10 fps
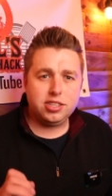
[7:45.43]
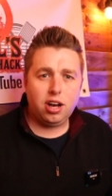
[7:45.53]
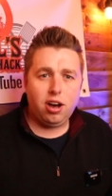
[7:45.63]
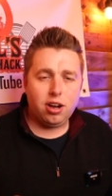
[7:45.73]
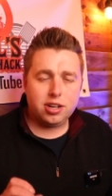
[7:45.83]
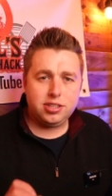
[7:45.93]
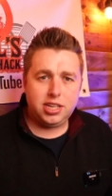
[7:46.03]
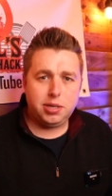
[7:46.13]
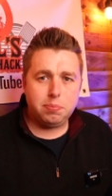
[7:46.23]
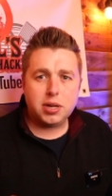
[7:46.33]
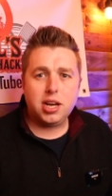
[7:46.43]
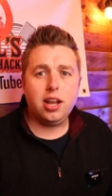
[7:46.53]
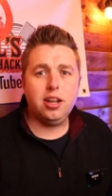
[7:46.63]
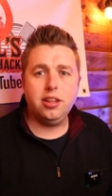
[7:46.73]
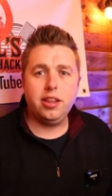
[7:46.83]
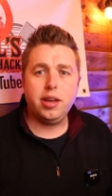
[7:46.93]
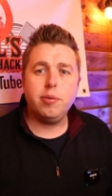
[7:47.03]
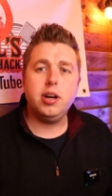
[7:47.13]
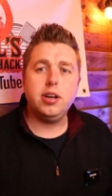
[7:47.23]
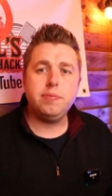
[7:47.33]
dark deep colour that they
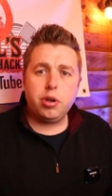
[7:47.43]
were.